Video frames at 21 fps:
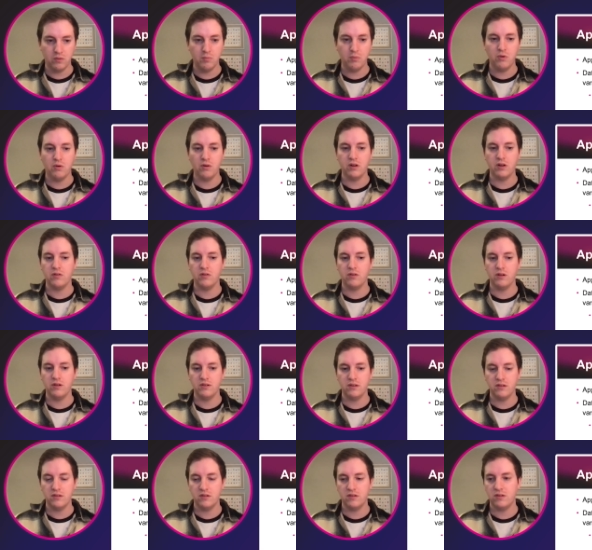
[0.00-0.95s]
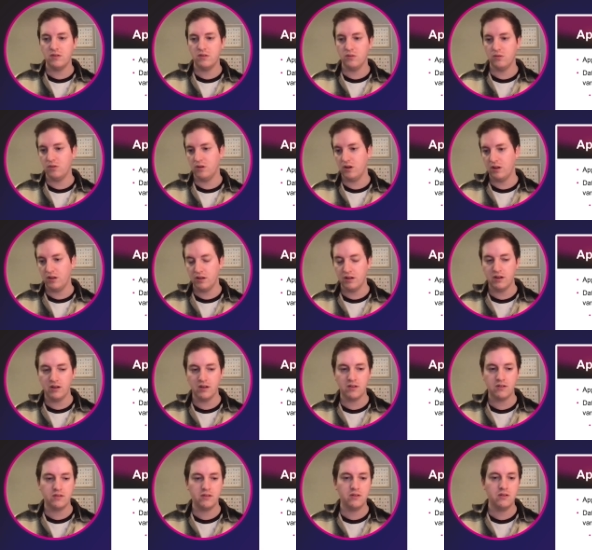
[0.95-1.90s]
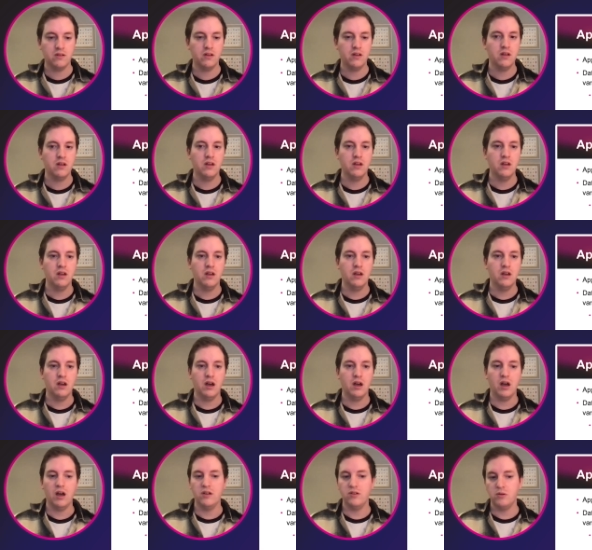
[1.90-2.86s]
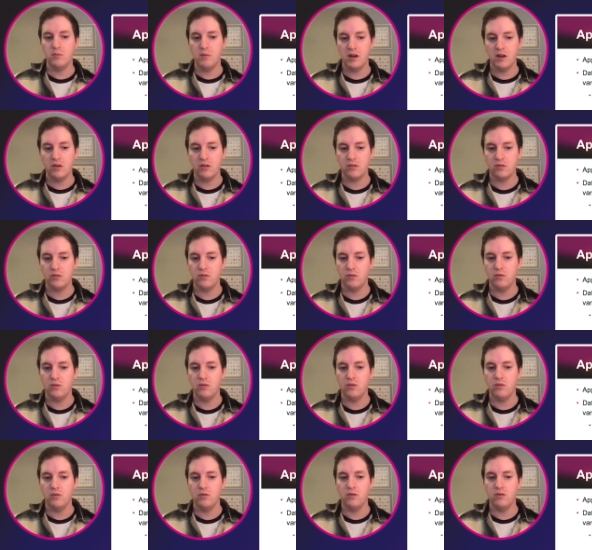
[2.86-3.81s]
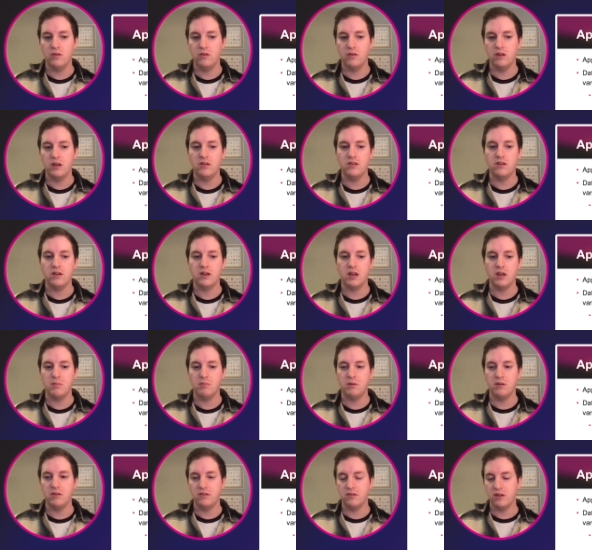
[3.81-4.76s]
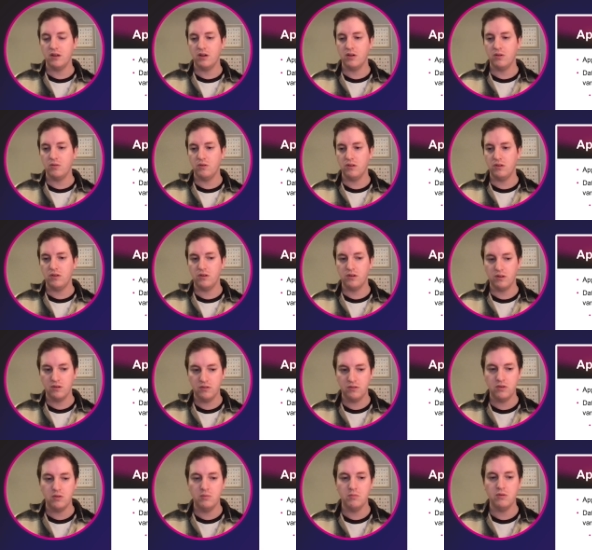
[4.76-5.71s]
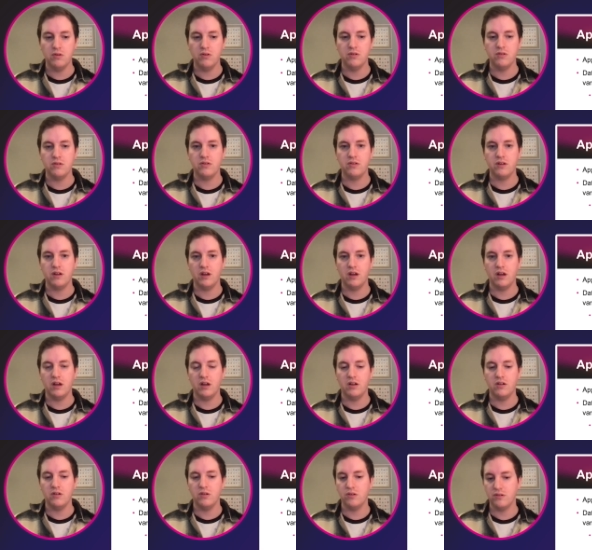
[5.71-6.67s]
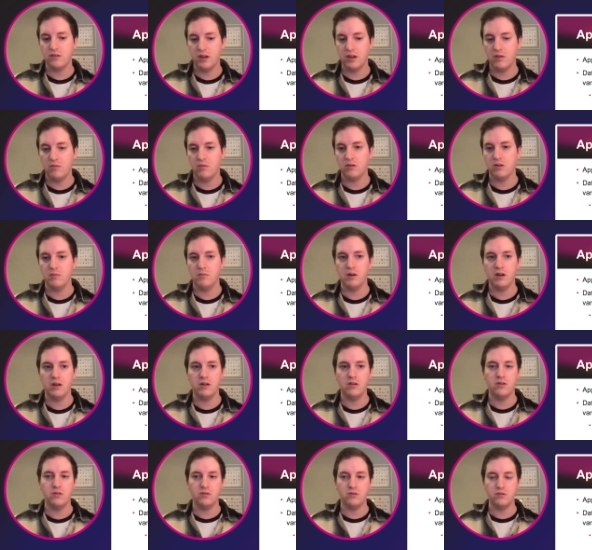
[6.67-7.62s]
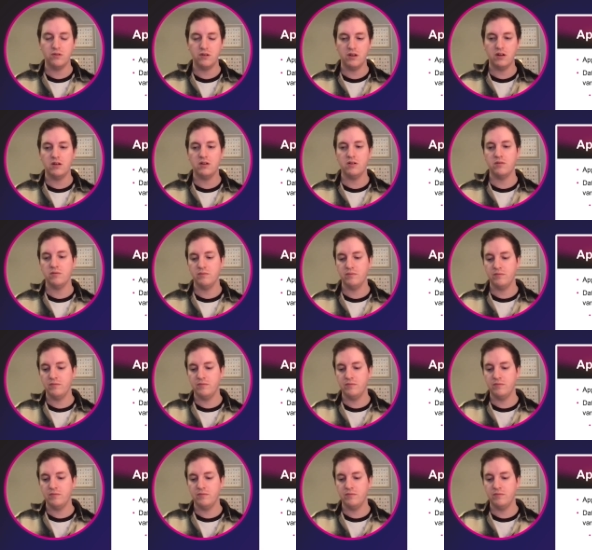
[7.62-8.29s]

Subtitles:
reporting reasons or analytics. And you may also need to keep in sync with your consumers and other teams that might use your data.